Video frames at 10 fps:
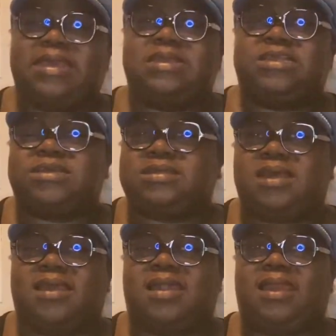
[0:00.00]
it, just
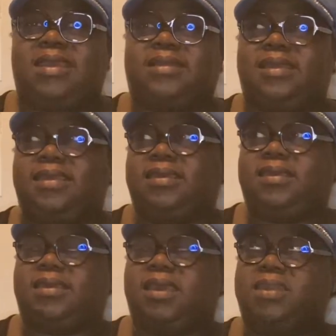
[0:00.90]
like I like the
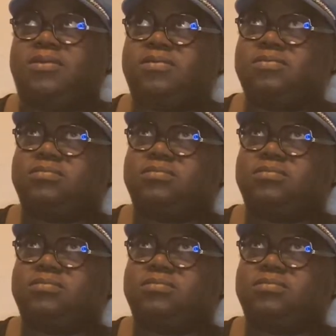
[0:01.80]
candle.